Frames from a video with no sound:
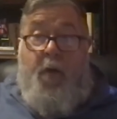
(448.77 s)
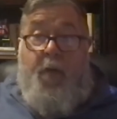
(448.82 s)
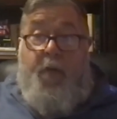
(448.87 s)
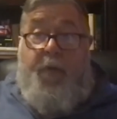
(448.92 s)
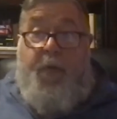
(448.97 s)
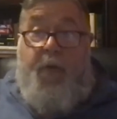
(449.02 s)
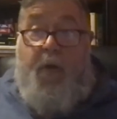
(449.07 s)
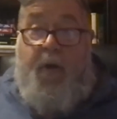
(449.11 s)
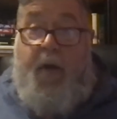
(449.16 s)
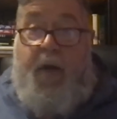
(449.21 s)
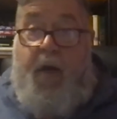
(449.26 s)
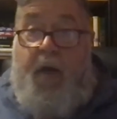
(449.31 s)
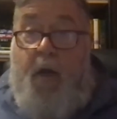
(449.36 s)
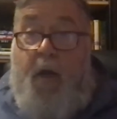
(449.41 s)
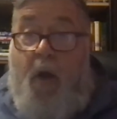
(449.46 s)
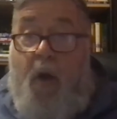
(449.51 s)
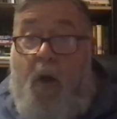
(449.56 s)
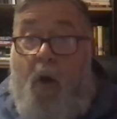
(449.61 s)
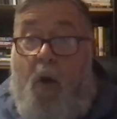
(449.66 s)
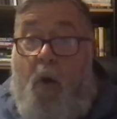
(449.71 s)

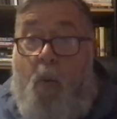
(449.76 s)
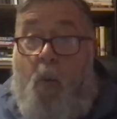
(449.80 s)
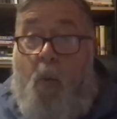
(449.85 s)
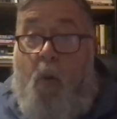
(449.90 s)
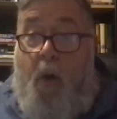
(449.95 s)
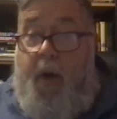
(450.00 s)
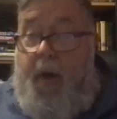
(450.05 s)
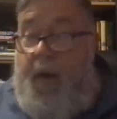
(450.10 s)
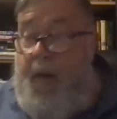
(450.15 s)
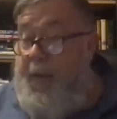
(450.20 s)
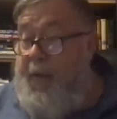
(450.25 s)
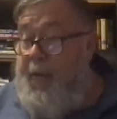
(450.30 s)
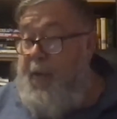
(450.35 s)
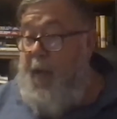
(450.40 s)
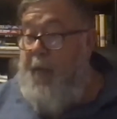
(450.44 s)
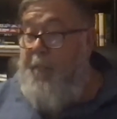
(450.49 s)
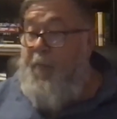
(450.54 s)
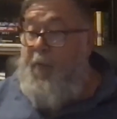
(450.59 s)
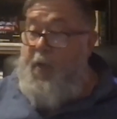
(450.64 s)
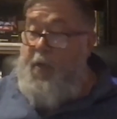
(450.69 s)

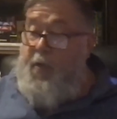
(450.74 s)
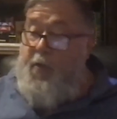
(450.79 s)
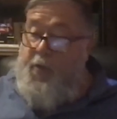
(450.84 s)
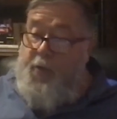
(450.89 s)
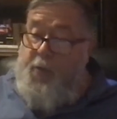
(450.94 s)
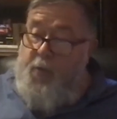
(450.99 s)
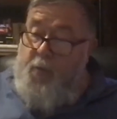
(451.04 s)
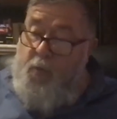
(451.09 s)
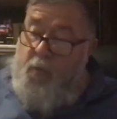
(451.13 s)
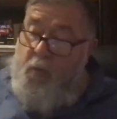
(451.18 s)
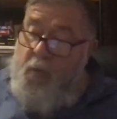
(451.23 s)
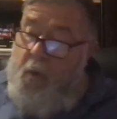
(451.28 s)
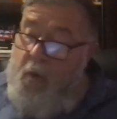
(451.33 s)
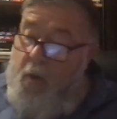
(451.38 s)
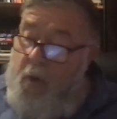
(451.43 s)
30:01.72.